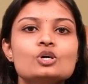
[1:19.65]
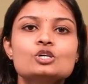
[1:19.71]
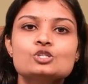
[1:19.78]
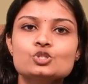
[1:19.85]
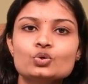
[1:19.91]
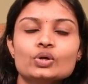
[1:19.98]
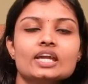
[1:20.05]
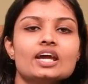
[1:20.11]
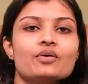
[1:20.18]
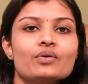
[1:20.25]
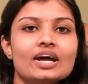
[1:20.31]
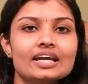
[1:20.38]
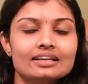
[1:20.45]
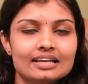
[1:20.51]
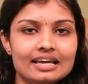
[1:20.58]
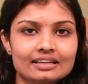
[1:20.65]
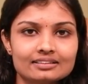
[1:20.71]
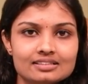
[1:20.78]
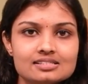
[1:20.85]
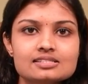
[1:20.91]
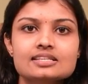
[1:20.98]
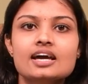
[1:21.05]
So we can write like
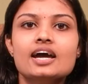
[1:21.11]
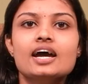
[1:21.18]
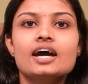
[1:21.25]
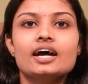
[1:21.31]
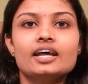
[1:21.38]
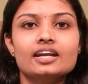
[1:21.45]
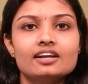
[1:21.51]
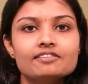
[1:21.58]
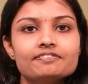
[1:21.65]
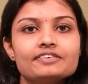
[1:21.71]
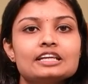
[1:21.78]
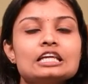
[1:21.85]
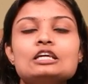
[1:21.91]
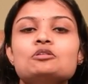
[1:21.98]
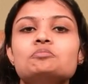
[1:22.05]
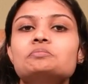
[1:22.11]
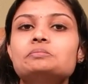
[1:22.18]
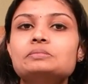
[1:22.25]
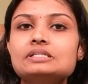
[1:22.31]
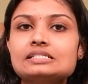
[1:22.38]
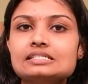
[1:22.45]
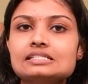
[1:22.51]
this: referring
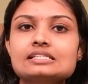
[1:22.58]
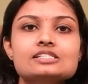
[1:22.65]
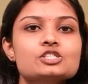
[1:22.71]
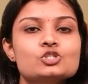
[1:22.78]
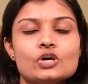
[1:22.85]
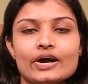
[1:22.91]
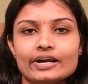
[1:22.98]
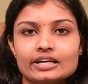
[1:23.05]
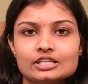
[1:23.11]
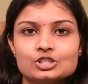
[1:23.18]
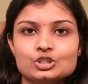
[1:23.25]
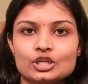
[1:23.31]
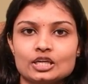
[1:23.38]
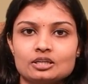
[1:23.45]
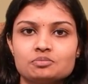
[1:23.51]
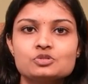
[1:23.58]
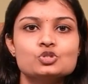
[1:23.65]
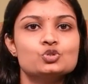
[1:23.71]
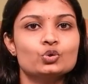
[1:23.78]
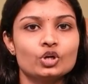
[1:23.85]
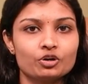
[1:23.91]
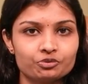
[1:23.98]
Mrs. Sarah James
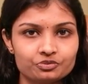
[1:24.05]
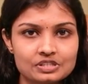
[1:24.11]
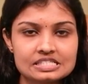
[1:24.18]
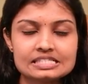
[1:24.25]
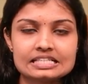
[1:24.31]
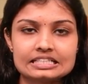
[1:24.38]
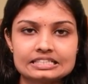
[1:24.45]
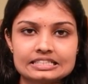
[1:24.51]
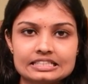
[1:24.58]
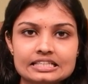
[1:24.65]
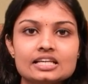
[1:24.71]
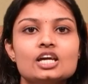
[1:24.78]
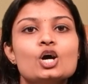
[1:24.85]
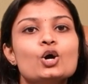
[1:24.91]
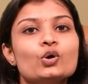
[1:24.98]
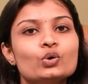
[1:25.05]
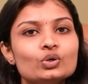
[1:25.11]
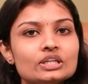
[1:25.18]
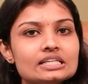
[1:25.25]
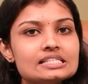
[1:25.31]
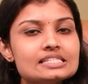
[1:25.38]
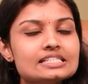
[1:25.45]
to your facility who
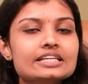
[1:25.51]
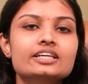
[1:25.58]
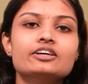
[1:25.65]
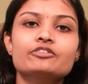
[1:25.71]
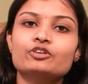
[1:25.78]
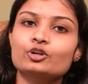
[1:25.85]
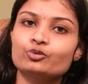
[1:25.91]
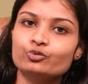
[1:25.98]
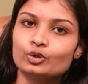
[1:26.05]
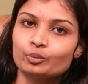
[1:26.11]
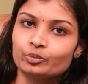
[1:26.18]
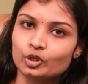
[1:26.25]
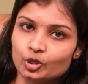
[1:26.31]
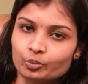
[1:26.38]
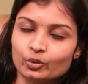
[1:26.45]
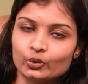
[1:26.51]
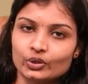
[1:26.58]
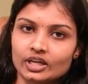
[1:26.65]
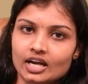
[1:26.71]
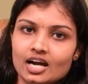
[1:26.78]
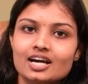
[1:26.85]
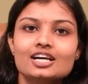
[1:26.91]
is recovering from
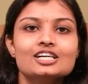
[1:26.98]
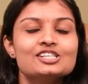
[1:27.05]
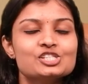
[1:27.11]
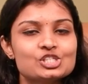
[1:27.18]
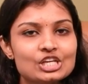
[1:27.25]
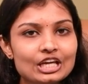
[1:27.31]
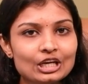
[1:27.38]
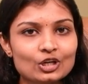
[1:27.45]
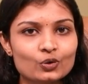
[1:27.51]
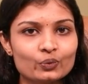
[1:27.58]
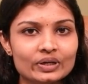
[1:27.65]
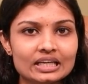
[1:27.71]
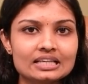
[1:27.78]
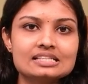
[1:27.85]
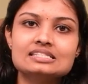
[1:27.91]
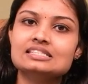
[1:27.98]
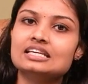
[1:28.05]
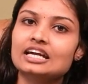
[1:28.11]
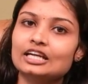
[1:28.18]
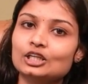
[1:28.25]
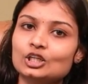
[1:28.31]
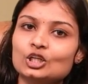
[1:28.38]
pneumonia, she requires
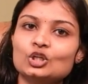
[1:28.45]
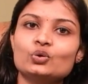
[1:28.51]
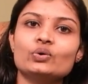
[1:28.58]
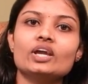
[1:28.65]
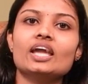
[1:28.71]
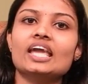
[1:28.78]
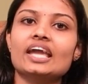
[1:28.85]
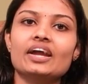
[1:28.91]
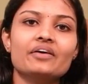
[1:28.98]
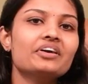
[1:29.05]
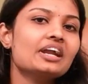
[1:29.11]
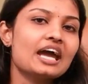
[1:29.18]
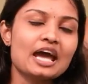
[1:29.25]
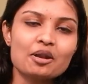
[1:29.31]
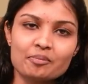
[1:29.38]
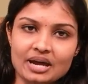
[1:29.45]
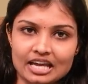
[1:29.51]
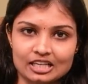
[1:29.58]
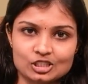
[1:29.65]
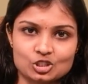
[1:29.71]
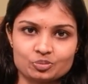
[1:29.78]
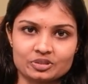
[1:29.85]
continuing care and
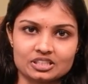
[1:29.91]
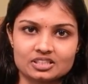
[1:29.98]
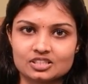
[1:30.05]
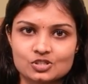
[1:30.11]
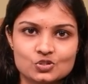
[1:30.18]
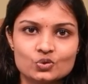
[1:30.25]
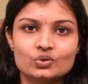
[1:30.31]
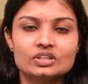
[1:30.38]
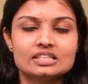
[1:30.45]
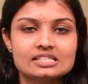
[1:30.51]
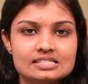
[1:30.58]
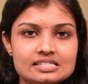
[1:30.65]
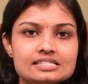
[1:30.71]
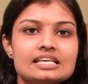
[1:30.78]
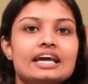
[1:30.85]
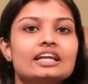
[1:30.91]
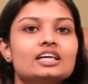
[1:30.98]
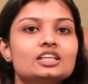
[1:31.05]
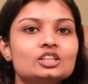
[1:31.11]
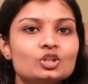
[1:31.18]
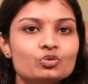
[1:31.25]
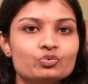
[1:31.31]
management. So this is
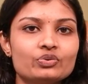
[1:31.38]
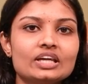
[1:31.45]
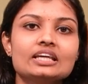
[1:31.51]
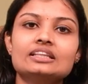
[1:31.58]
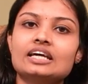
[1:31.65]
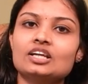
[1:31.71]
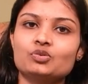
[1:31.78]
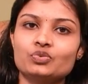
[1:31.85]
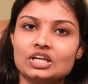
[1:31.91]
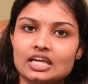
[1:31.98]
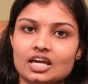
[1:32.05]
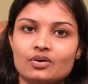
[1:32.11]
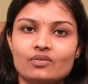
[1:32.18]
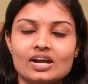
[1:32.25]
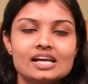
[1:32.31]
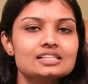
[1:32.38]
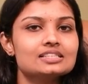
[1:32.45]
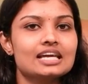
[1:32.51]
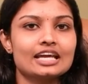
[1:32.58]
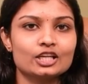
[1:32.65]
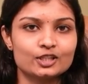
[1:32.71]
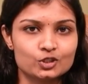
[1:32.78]
another way that we can write
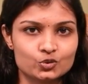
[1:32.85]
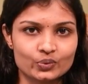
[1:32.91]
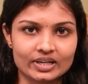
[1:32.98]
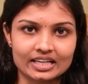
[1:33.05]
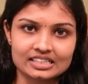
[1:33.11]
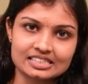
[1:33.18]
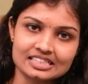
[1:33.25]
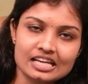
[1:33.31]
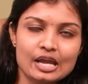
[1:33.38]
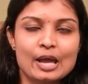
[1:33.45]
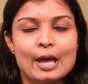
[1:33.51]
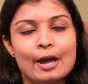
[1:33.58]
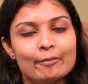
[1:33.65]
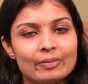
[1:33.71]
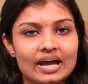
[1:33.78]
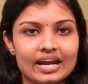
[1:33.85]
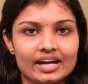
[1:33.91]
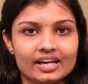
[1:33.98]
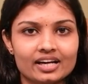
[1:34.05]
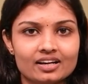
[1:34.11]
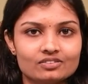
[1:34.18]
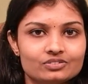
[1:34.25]
an introductory
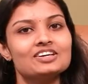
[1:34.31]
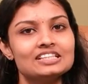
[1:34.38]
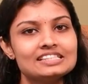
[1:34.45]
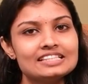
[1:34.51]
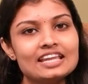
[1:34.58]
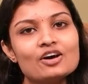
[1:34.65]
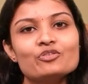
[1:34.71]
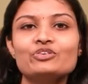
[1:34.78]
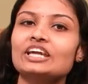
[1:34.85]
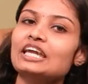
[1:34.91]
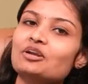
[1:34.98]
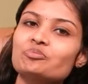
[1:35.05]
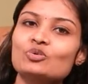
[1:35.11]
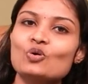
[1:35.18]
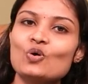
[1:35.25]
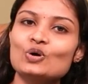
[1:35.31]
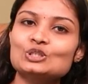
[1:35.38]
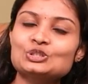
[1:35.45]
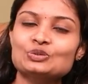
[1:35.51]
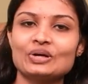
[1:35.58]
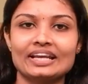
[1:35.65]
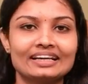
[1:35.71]
paragraph. Now we can move on
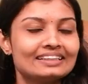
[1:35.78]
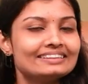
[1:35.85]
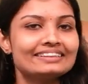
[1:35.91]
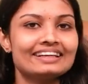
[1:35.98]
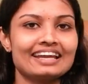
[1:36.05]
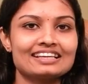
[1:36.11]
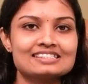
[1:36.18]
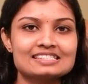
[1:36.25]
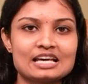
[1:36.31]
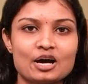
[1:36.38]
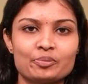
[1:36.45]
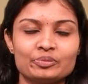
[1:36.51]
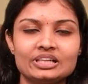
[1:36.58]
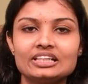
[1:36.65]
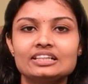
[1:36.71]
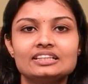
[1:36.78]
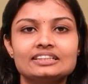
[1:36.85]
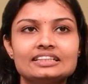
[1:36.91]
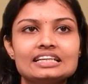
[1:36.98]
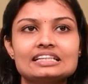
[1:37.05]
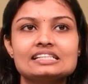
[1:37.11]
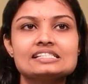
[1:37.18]
to another example,
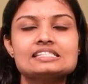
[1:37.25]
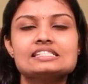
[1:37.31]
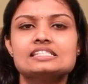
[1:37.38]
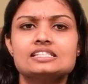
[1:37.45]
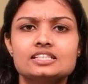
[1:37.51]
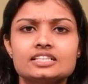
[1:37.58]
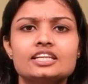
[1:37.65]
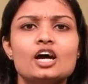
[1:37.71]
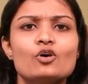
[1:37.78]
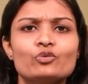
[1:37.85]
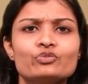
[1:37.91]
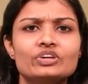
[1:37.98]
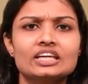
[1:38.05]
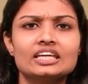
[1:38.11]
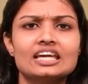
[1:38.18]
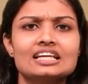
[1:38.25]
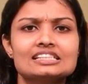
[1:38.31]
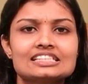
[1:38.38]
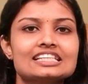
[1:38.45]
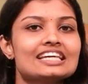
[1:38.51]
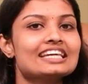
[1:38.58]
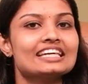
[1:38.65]
that is, now we can
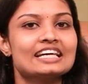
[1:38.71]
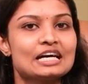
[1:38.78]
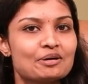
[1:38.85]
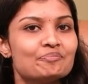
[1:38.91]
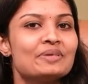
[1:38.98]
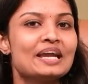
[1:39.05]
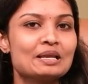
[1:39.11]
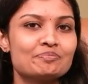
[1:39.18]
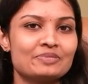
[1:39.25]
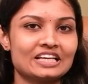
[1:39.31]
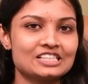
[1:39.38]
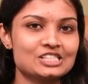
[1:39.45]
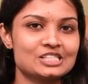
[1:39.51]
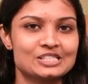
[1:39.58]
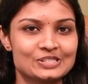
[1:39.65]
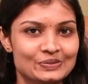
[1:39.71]
take a male patient.